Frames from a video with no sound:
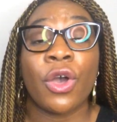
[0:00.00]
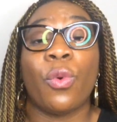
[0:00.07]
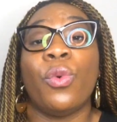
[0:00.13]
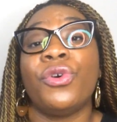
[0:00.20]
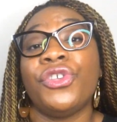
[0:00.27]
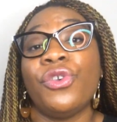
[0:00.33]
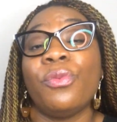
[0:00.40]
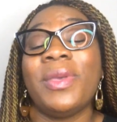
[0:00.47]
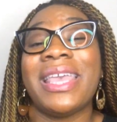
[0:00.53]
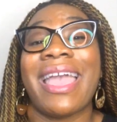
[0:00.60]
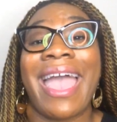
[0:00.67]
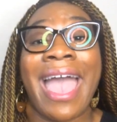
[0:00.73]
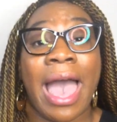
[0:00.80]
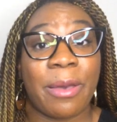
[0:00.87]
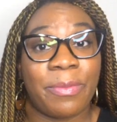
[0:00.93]
Will you be
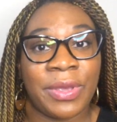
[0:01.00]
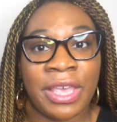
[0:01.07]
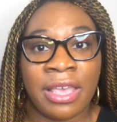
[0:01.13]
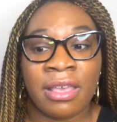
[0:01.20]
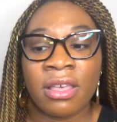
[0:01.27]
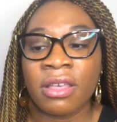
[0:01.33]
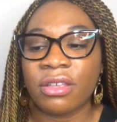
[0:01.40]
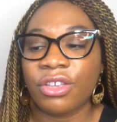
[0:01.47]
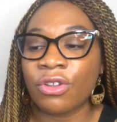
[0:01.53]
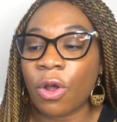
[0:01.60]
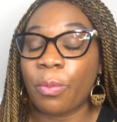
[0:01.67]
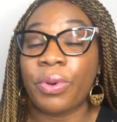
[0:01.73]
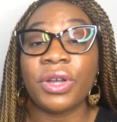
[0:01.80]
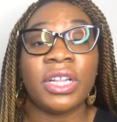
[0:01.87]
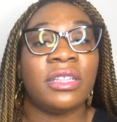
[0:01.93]
happy,
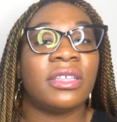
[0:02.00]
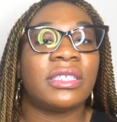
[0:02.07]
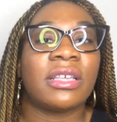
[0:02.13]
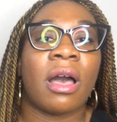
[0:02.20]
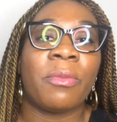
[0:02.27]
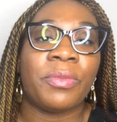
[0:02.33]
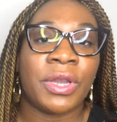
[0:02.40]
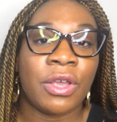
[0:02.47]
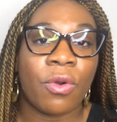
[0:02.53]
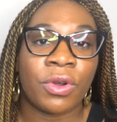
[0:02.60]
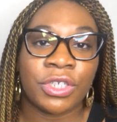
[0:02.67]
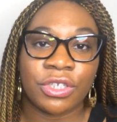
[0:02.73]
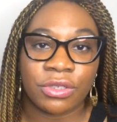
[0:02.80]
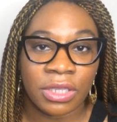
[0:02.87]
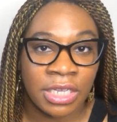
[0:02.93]
putting this company
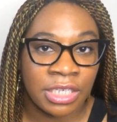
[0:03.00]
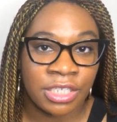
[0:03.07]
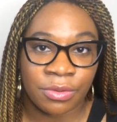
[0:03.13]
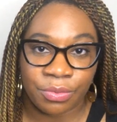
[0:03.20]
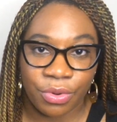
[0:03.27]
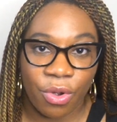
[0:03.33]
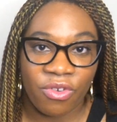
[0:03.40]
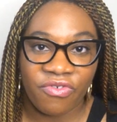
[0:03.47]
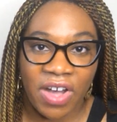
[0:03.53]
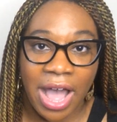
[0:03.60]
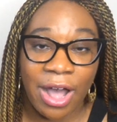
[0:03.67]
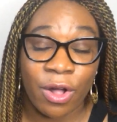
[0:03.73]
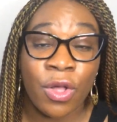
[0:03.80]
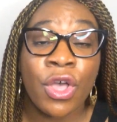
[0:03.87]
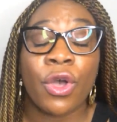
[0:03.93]
on your LinkedIn
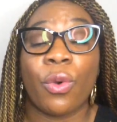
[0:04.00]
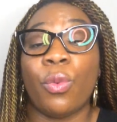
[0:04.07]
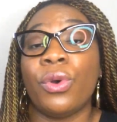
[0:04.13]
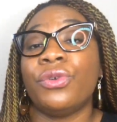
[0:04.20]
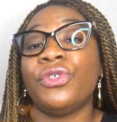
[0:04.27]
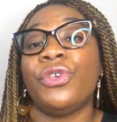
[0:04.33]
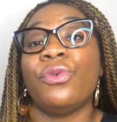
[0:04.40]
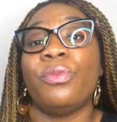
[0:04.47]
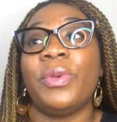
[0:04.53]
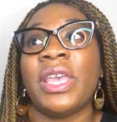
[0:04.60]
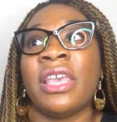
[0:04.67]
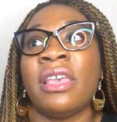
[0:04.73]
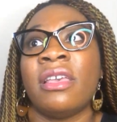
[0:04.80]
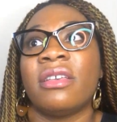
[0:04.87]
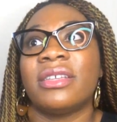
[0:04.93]
profile? Will you
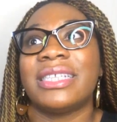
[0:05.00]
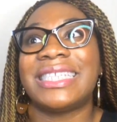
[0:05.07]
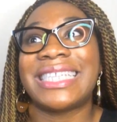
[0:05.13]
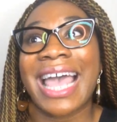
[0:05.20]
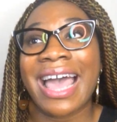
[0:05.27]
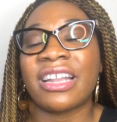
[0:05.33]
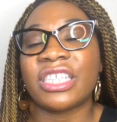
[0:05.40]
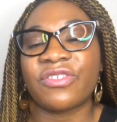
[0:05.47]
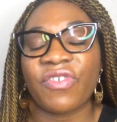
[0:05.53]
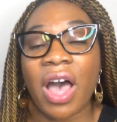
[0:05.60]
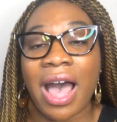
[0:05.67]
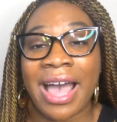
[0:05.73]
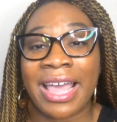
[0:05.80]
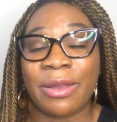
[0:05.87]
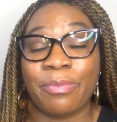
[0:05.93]
be
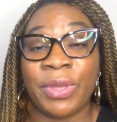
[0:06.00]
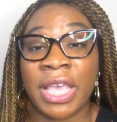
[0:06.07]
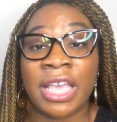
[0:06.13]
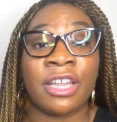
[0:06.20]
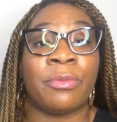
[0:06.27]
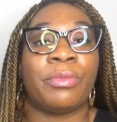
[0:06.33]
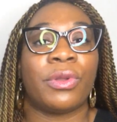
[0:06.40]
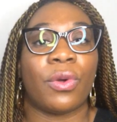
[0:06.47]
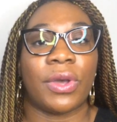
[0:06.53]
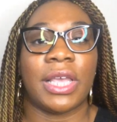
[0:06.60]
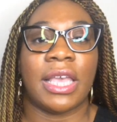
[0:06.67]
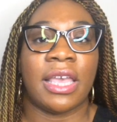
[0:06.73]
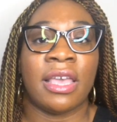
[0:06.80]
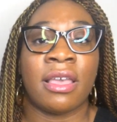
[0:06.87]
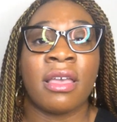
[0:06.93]
satisfied being an
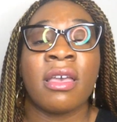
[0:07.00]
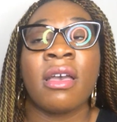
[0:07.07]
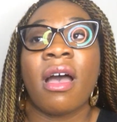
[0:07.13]
employee?